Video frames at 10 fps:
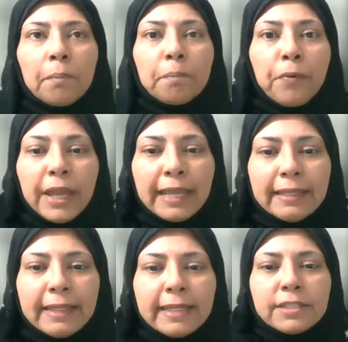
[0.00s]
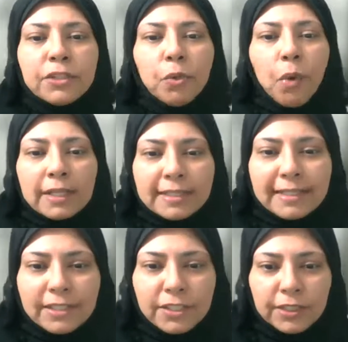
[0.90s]
bring these
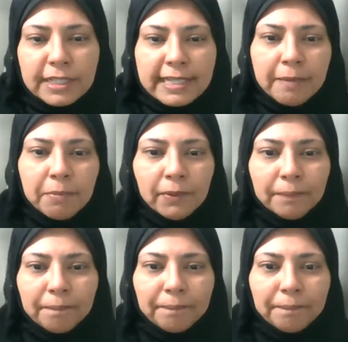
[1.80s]
nuances to the table.